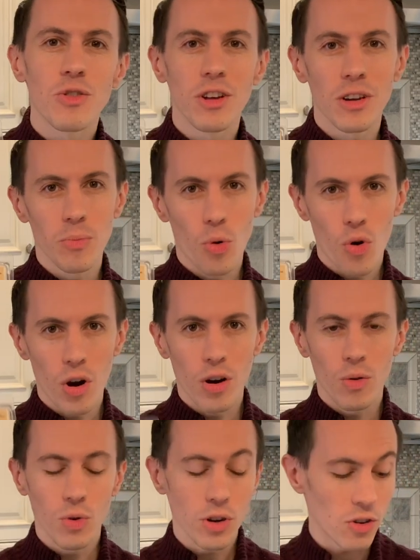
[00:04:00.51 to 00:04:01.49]
Del
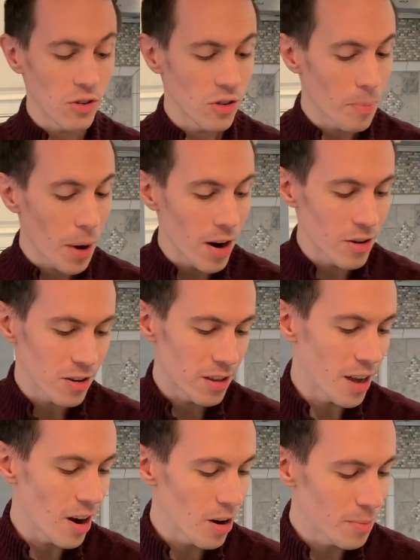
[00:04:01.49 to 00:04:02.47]
Morro, which is the Pirates of
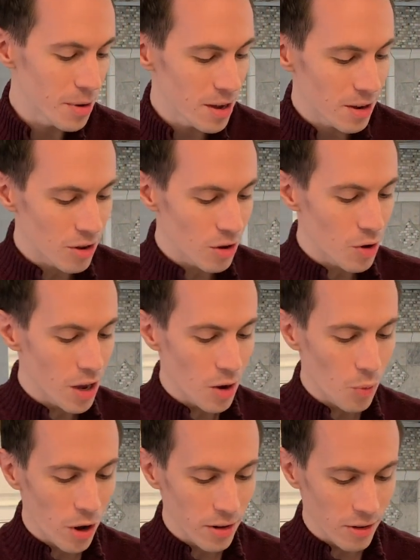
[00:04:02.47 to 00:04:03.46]
the Caribbean queue
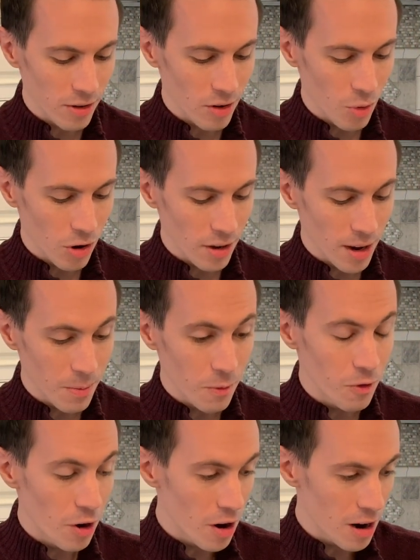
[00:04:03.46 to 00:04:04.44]
in Walt Disney World. I'm
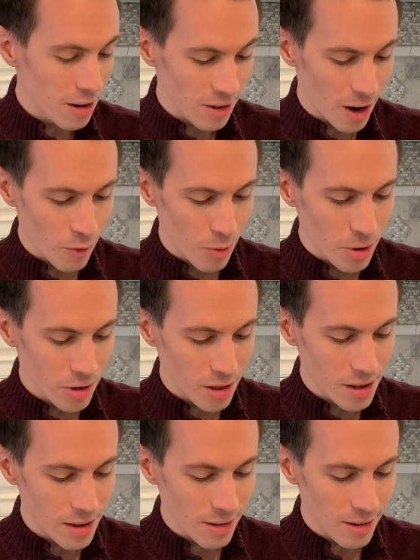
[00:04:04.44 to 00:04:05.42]
very excited for both of
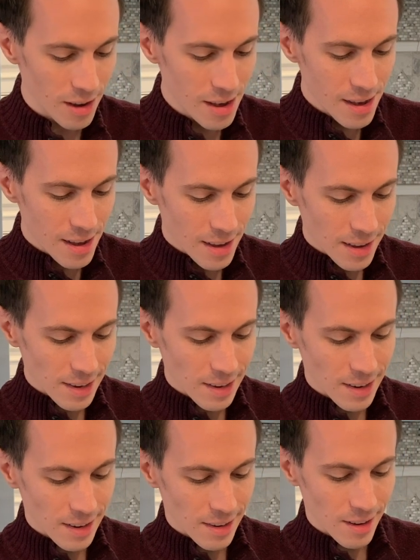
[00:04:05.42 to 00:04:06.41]
these.
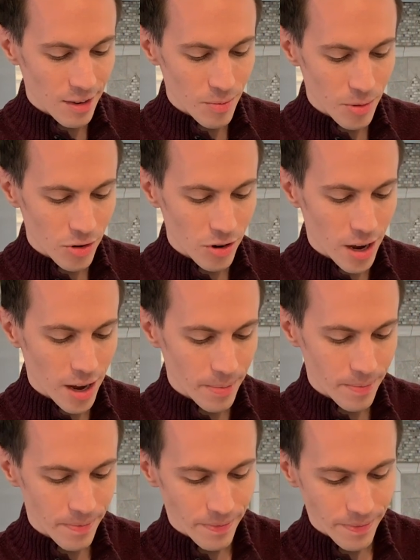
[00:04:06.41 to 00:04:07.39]
Well, let's give them a
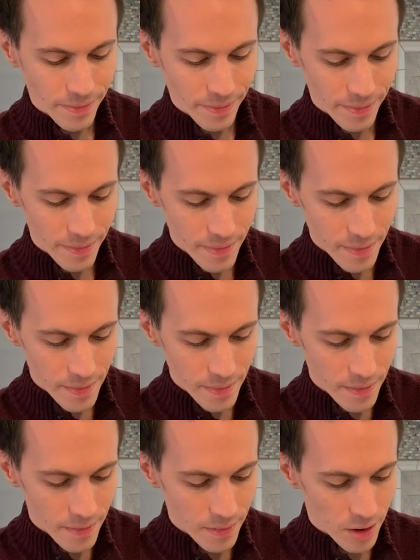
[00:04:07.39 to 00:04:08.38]
shot.
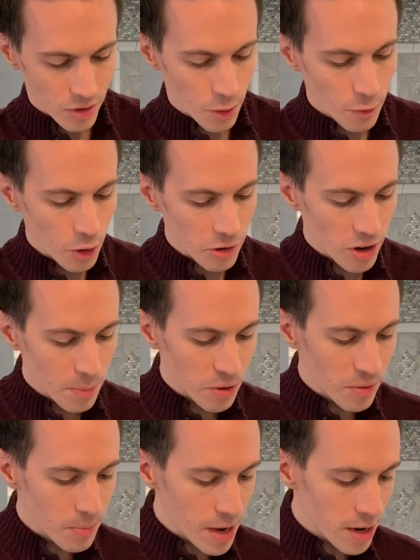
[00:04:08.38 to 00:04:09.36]
So first up
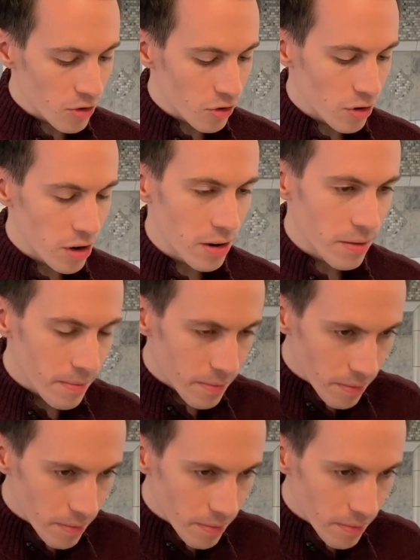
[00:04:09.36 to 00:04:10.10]
is Main Street.